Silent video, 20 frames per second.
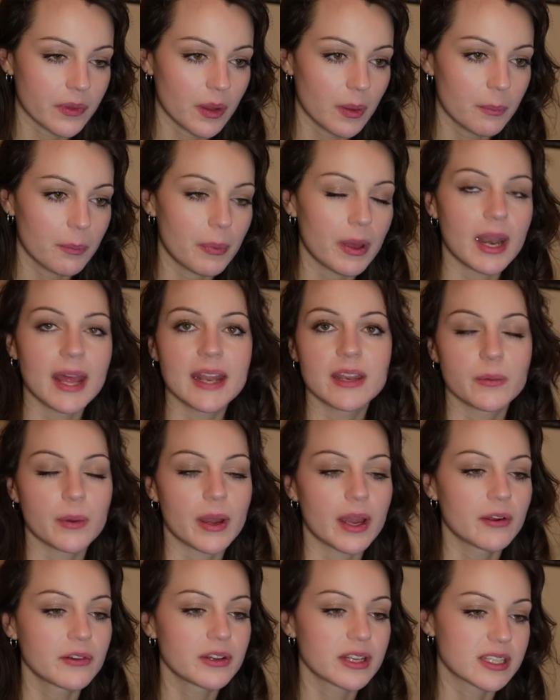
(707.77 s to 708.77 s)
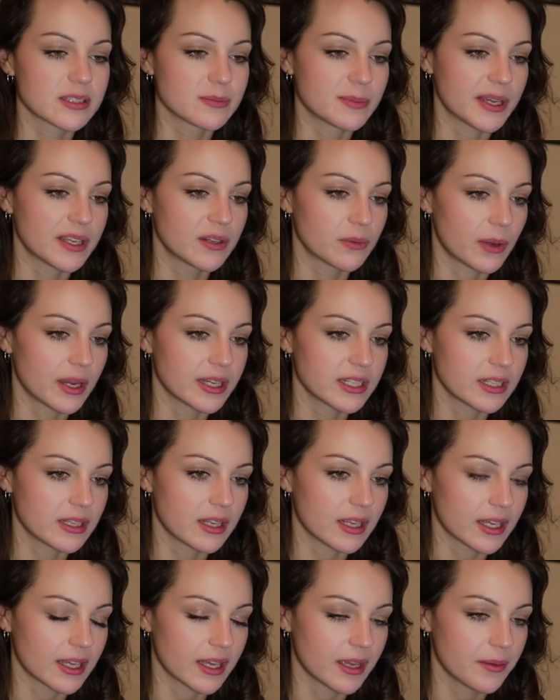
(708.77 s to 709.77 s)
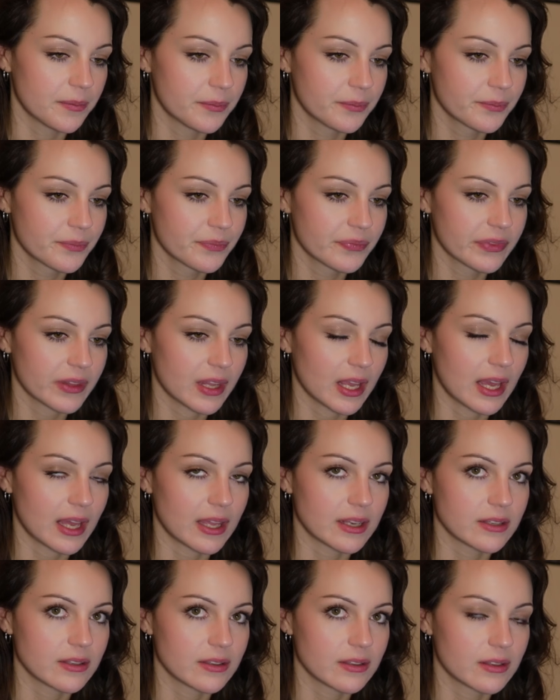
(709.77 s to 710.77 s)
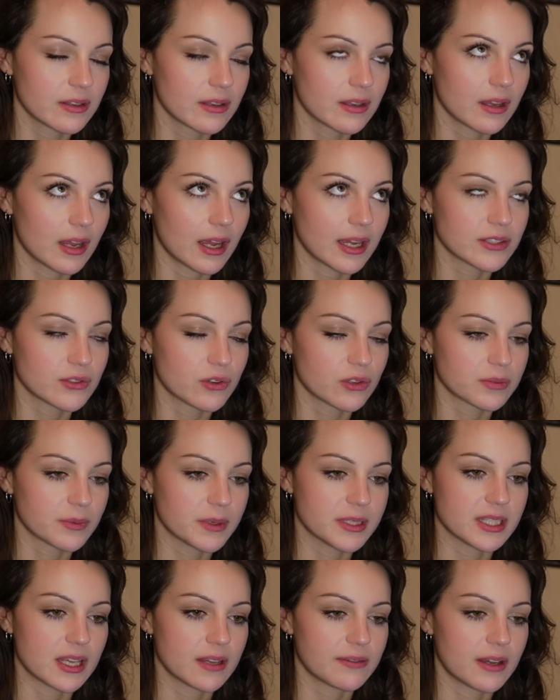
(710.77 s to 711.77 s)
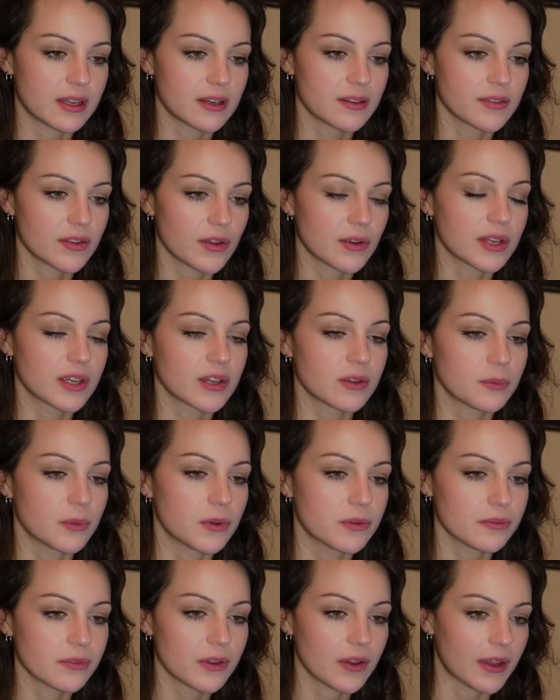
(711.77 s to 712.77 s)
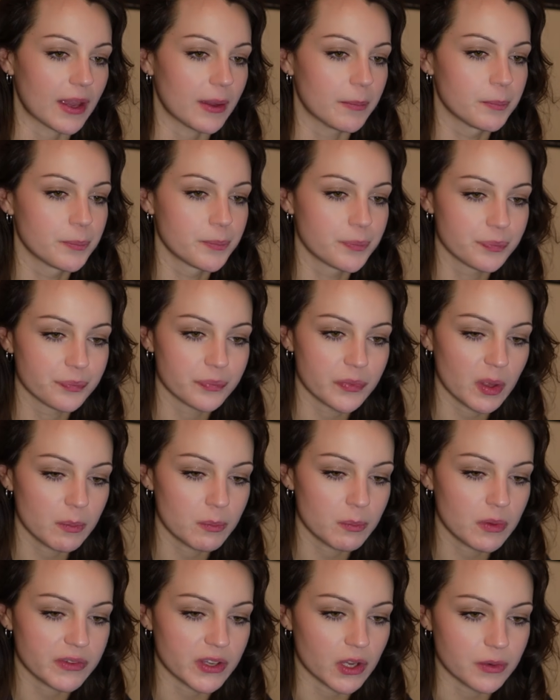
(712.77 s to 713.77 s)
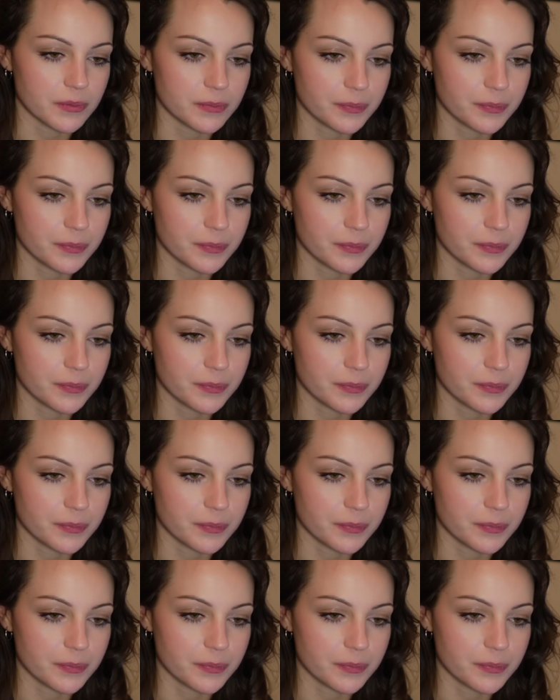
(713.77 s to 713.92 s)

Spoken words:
but anyway, I already explained why I didn't like it, and I talked myself out of the only good move. Okay, moving on.